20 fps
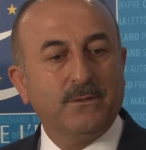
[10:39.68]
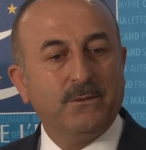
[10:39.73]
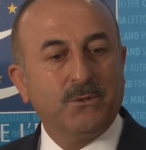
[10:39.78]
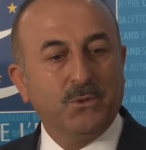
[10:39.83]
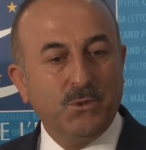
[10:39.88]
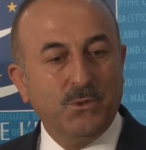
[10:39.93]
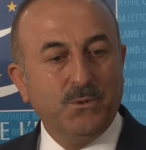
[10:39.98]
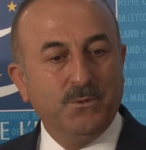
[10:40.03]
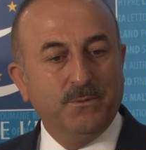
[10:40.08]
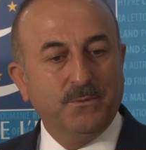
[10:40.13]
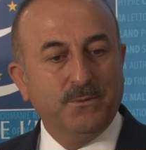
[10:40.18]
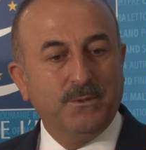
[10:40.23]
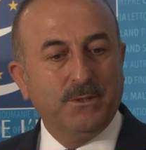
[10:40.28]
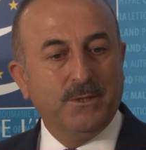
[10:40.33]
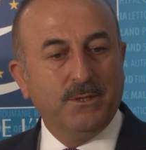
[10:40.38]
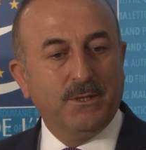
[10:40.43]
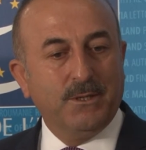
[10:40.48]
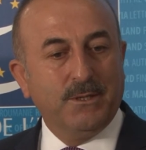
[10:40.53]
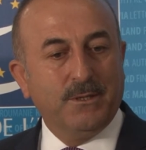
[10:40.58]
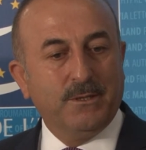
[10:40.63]
coup
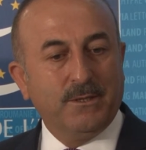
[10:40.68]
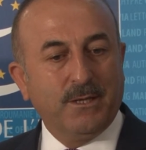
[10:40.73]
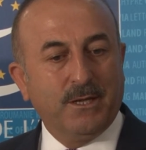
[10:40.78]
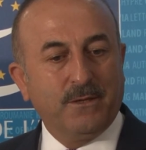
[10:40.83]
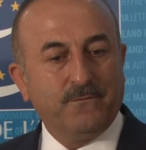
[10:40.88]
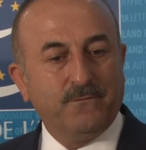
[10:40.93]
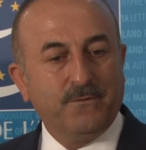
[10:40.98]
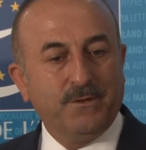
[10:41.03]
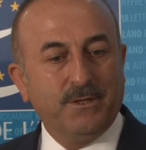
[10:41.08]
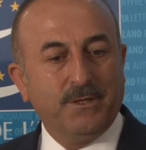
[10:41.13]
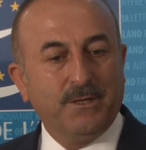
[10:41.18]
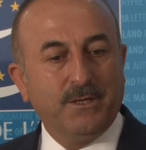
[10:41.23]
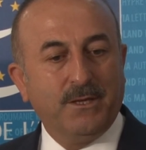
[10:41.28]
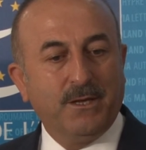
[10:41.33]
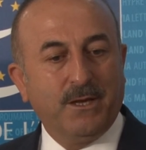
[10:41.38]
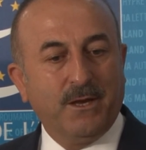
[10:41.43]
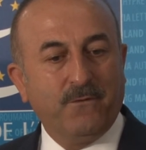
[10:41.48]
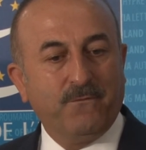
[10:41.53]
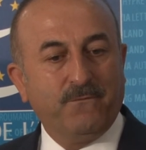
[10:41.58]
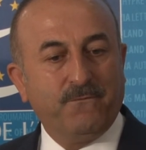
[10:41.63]
that we
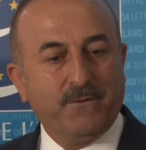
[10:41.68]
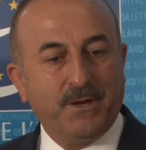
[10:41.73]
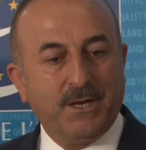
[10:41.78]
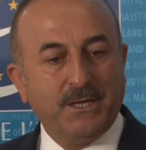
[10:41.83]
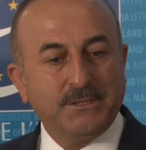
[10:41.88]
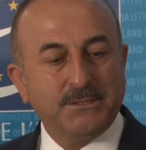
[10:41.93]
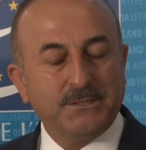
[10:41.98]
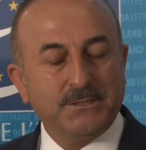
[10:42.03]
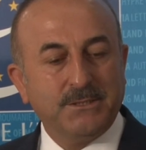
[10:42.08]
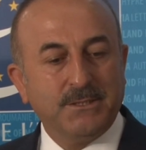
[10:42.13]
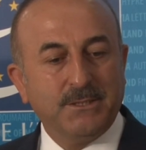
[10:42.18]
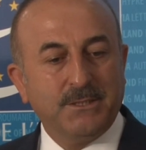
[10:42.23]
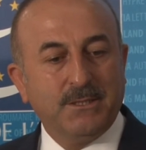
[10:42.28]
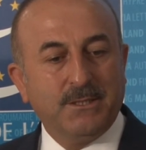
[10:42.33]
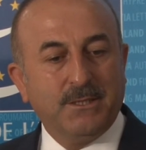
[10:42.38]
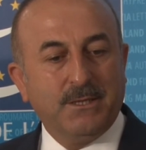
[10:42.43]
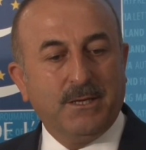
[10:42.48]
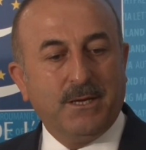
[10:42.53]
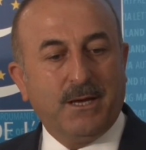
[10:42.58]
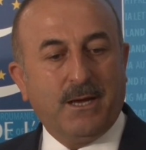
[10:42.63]
have faced,
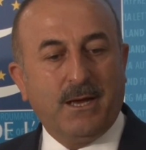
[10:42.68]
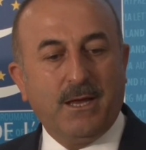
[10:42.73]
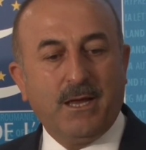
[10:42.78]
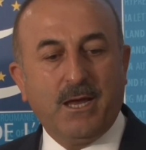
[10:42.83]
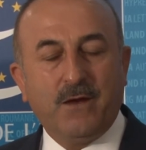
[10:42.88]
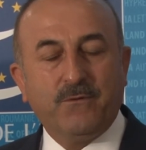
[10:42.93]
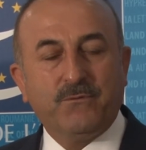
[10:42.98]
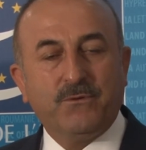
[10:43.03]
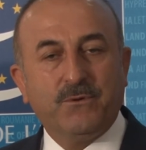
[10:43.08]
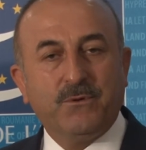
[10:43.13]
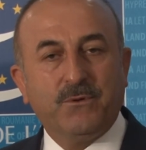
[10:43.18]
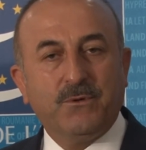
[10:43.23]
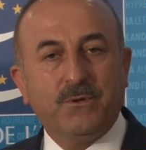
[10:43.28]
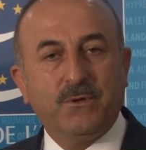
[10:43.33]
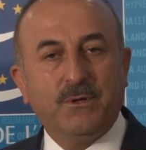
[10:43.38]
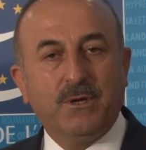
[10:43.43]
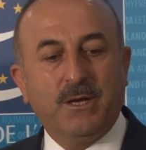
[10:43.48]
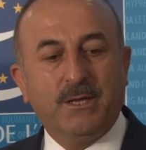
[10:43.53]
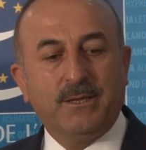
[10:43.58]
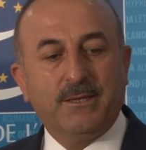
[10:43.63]
I have to,
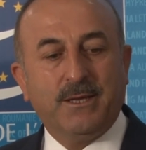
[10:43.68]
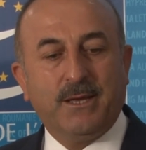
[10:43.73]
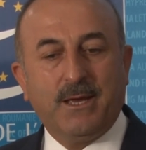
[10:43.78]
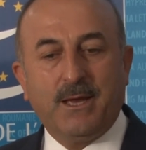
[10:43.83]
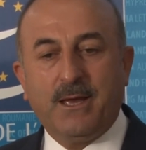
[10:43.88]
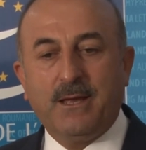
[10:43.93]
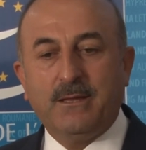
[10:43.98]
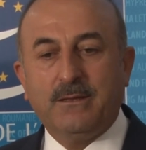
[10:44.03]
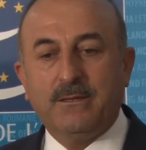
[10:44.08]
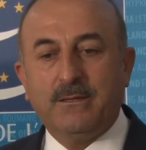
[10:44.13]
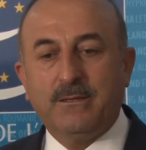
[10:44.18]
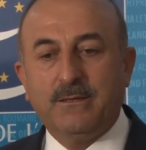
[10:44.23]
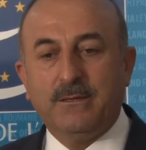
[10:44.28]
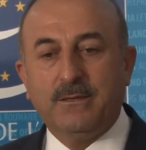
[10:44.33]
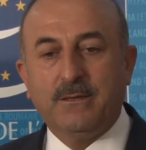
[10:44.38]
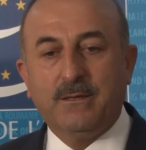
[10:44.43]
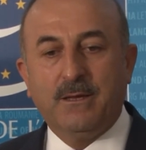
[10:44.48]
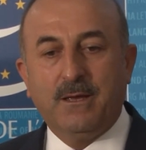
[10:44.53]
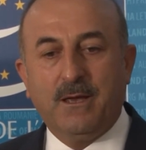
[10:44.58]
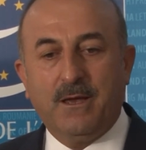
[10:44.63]
at the end,
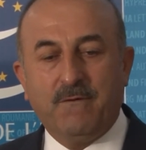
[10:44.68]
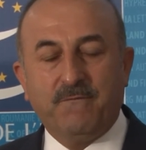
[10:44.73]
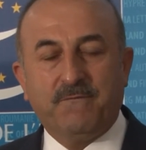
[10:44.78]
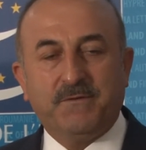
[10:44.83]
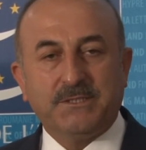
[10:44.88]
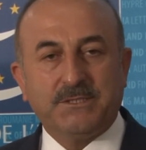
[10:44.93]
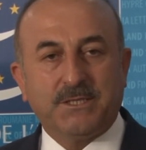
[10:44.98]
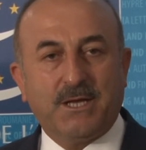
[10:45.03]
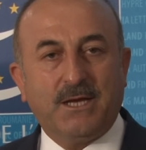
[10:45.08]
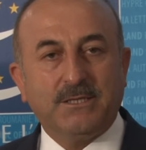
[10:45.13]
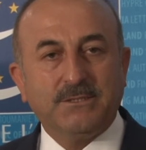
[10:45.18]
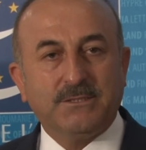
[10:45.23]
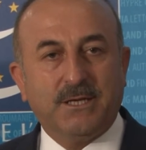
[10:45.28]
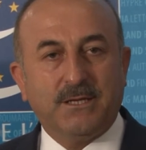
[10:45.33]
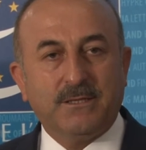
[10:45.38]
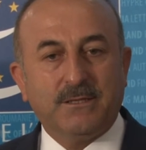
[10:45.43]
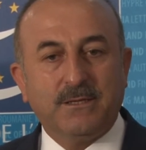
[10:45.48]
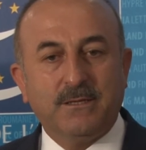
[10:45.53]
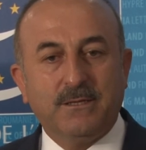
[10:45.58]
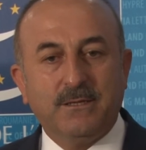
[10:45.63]
emphasize
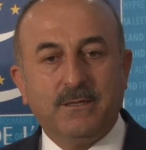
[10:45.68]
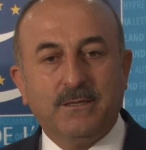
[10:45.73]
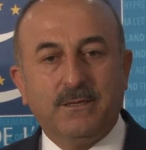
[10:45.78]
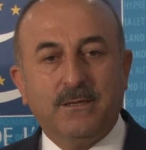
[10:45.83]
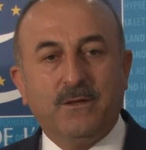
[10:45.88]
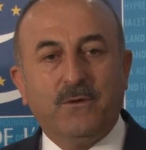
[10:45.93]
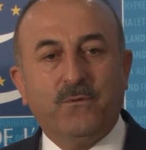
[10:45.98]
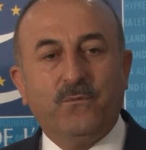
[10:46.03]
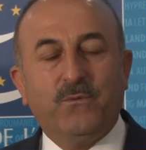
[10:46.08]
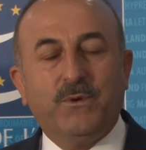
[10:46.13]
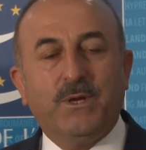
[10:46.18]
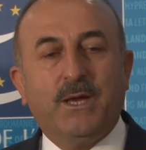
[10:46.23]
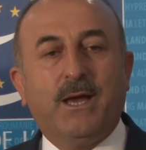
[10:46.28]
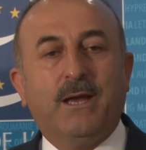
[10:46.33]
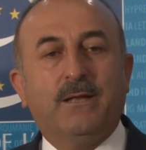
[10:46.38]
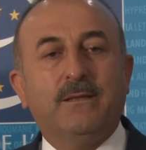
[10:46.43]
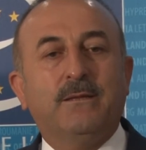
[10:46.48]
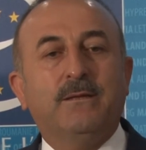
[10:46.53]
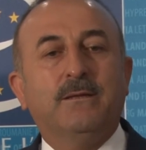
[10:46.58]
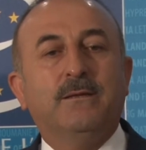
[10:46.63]
that we
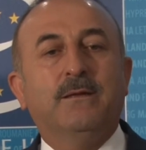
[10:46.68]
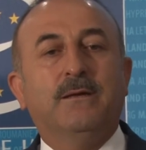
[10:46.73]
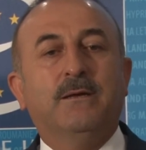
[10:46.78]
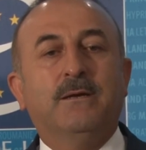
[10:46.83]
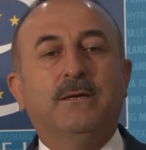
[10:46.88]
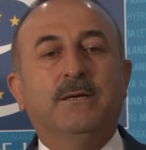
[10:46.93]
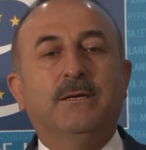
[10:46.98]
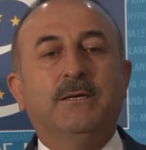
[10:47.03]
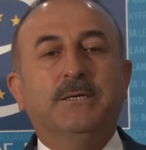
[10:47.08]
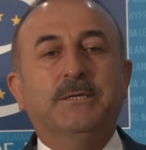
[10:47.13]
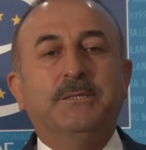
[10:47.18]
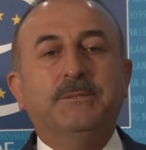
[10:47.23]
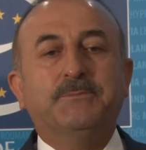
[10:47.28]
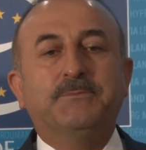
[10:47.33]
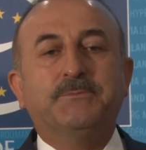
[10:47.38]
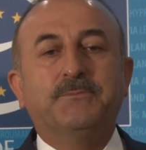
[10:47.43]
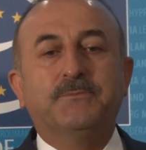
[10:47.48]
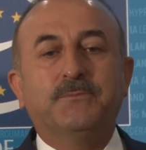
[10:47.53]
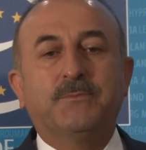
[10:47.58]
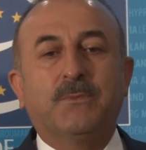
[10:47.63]
had uh,
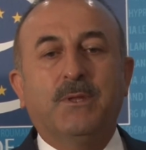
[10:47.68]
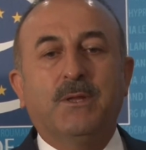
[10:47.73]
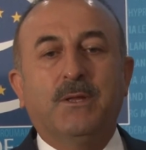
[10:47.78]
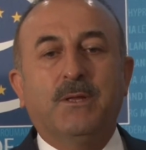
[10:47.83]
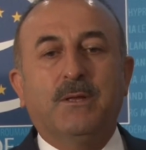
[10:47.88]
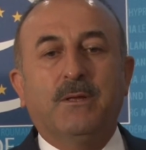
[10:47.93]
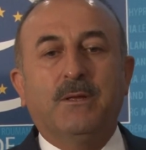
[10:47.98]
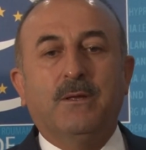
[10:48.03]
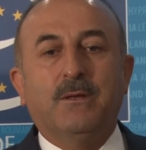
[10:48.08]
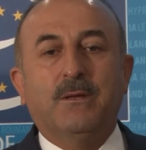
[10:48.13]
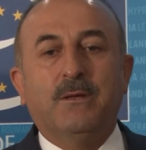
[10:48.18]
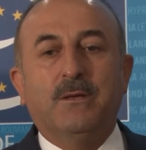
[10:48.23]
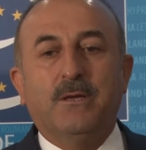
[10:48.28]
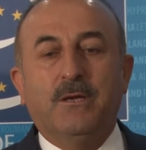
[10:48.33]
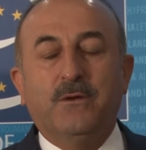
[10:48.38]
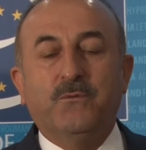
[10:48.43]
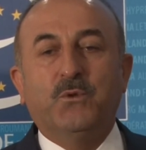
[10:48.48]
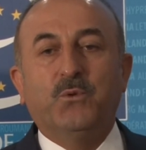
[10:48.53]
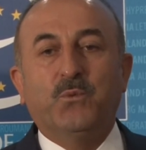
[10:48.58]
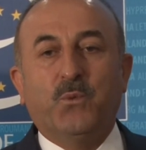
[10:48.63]

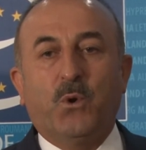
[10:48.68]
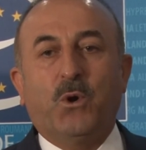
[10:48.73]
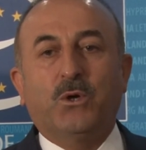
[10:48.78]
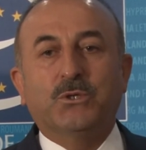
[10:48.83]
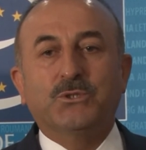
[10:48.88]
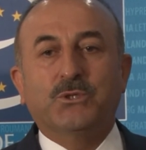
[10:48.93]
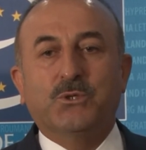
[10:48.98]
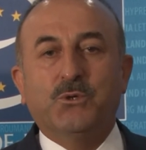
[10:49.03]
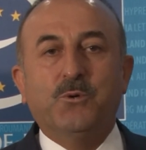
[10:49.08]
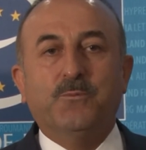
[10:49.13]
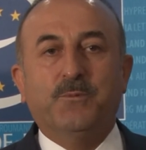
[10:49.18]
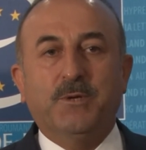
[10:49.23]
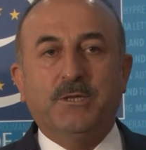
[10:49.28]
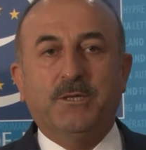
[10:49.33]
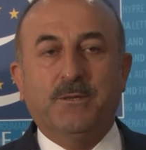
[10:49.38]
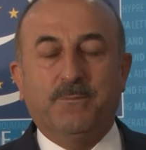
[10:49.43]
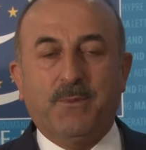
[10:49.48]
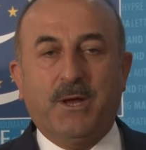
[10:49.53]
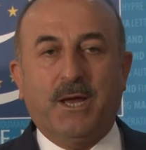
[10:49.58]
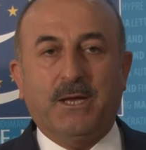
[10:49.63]
even worse coup in
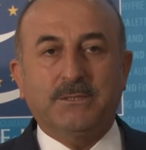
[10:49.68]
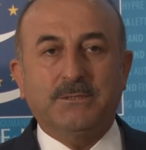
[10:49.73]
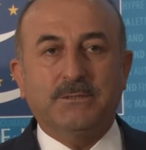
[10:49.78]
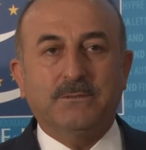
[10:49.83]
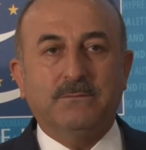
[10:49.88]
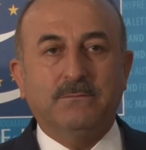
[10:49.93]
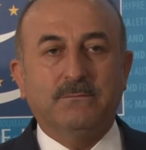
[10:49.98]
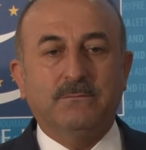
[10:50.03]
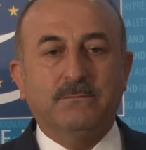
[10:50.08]
the past.